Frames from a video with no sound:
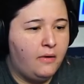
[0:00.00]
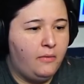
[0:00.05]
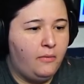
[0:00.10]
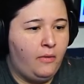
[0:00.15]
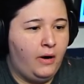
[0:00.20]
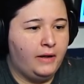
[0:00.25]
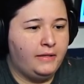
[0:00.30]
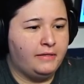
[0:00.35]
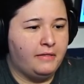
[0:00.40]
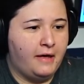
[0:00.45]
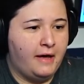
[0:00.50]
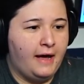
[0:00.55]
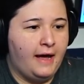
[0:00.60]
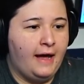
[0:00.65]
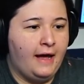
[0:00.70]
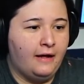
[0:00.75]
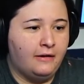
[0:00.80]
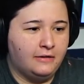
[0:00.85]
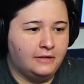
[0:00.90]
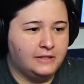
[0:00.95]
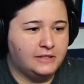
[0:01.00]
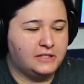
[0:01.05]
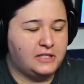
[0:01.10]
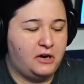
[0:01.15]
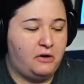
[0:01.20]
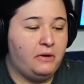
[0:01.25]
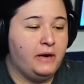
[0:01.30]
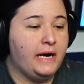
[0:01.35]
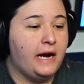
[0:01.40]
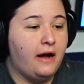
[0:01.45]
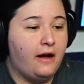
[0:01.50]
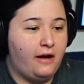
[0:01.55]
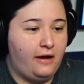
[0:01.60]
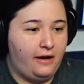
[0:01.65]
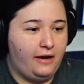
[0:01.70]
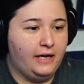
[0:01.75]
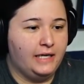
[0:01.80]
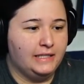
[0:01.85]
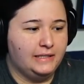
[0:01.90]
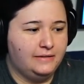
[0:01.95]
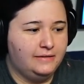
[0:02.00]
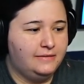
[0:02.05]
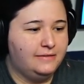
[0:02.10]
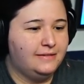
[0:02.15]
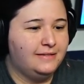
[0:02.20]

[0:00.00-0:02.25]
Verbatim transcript: What the hell is going on?